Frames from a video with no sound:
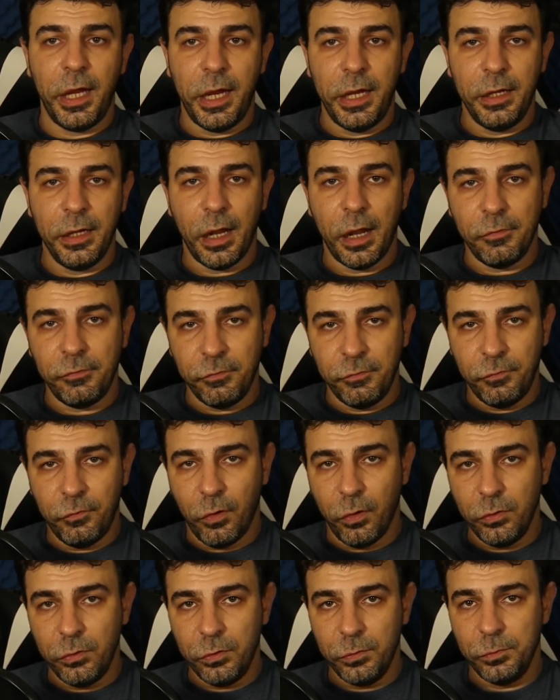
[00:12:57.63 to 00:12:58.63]
enough
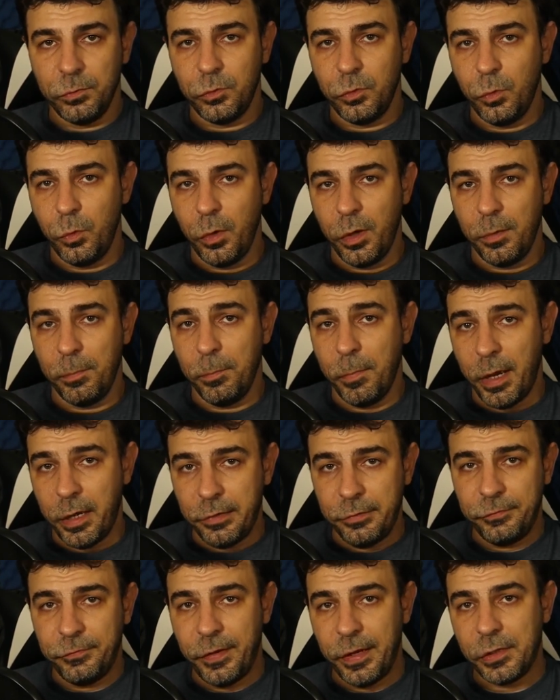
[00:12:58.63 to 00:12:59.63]
volume to where
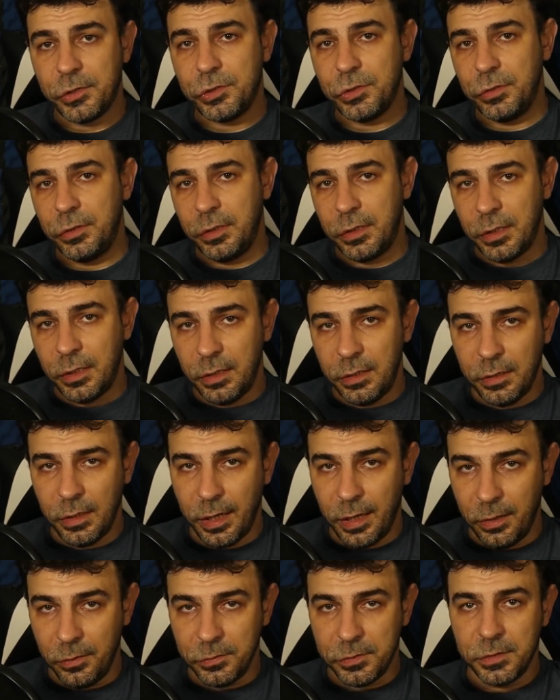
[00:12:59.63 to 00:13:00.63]
manufacturing
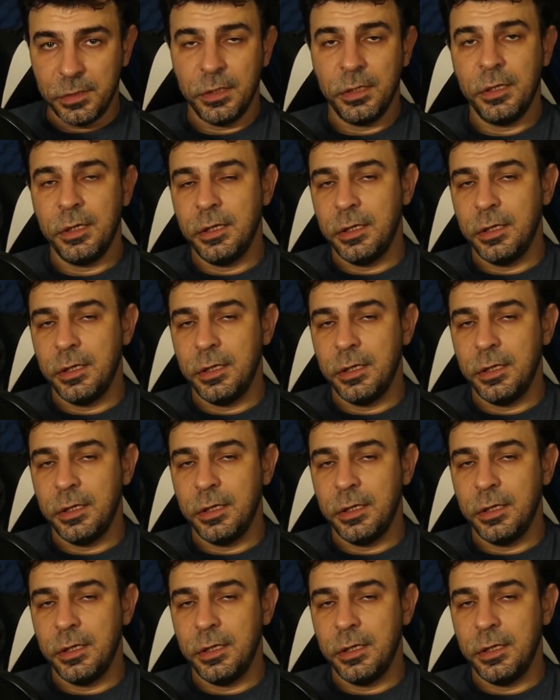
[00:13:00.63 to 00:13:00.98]
in-house